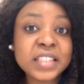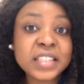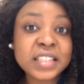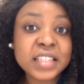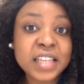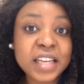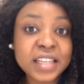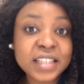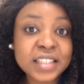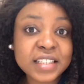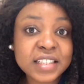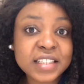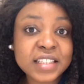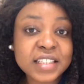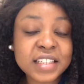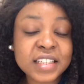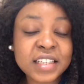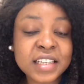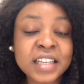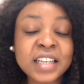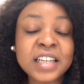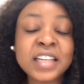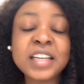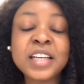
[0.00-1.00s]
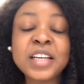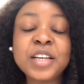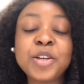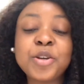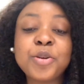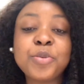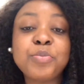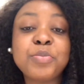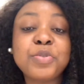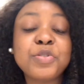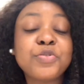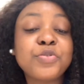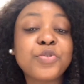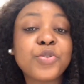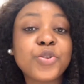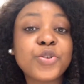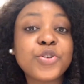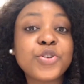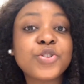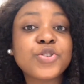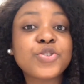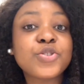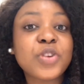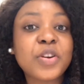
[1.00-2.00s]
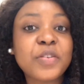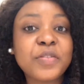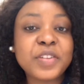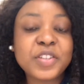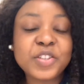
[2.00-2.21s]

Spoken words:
test before you travel to